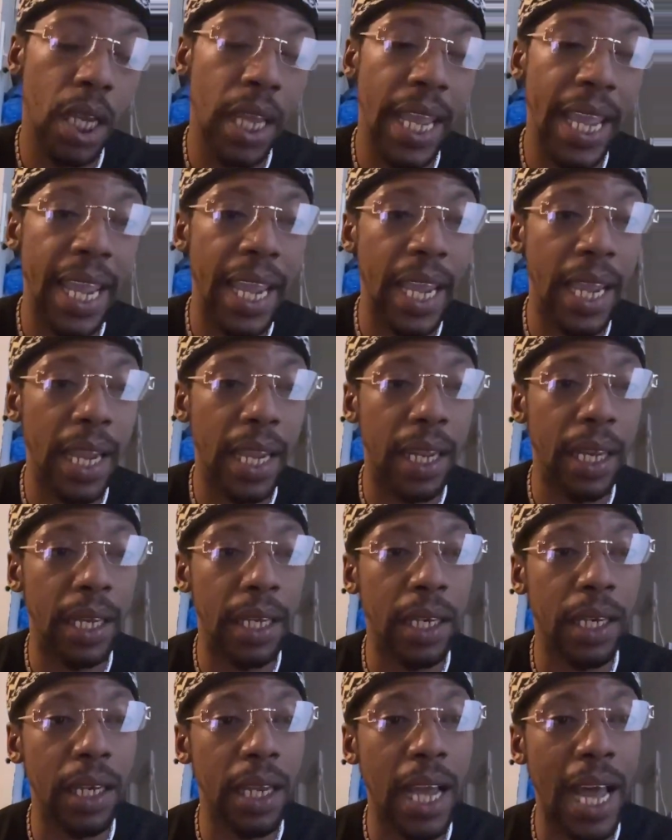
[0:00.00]

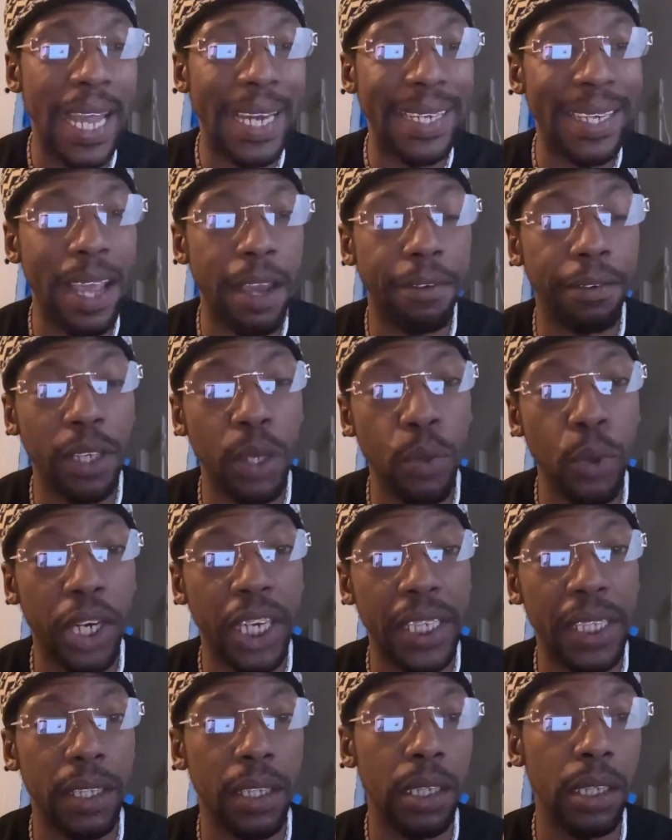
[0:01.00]
and I definitely
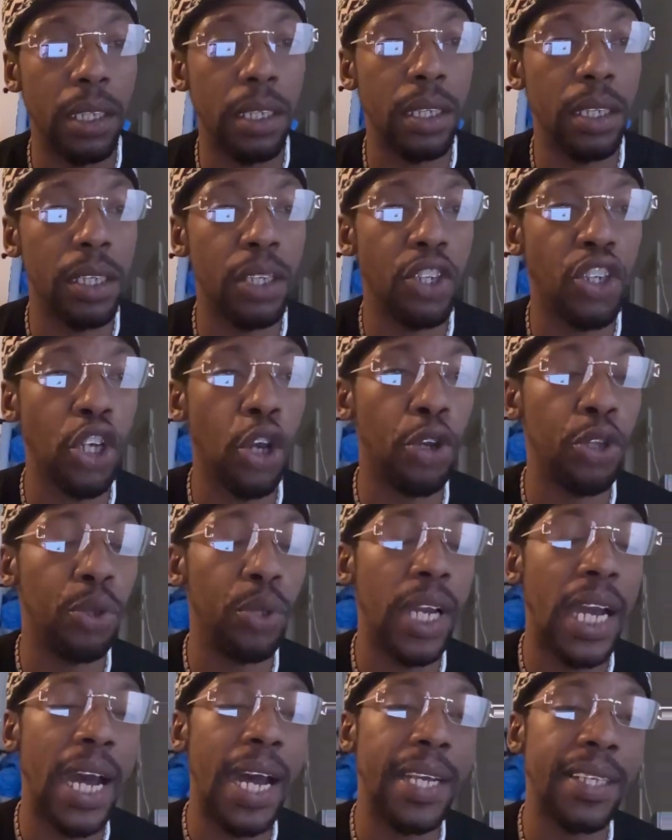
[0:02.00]
wanted to show you
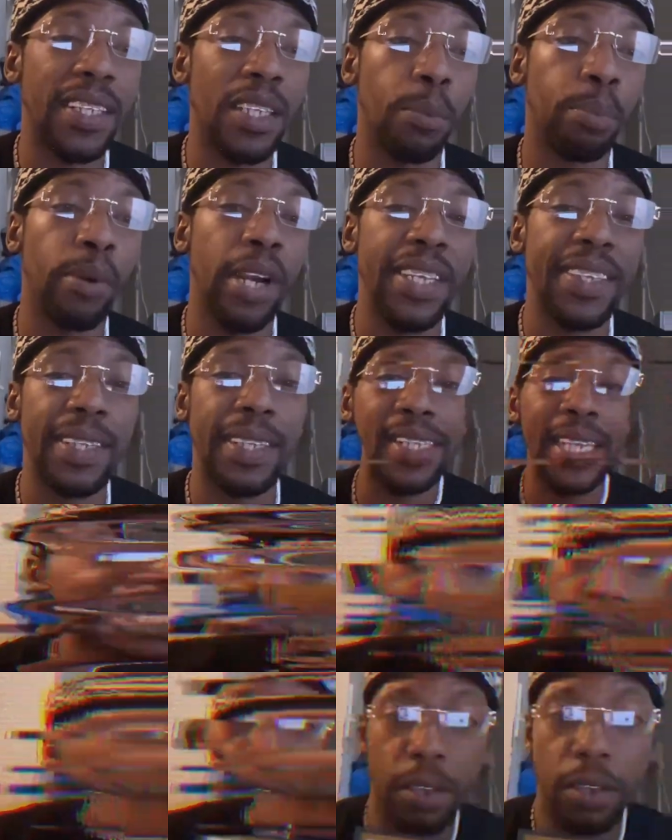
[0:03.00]
guys the
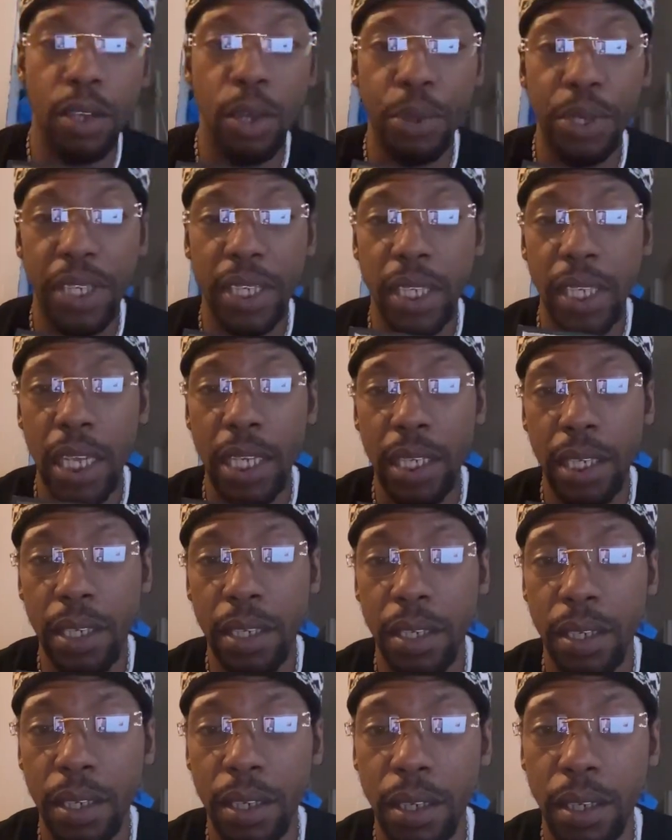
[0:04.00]
presentation. So it
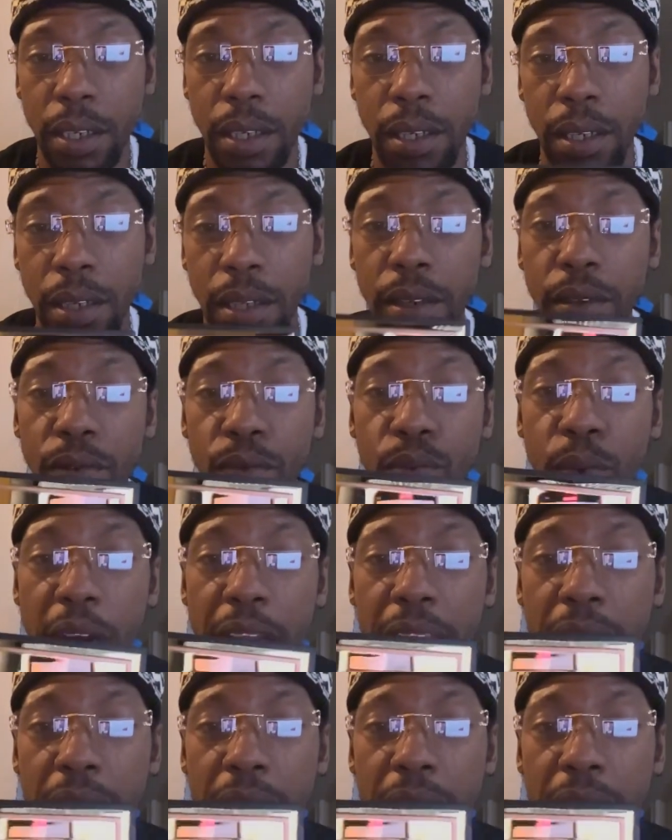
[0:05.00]
sits right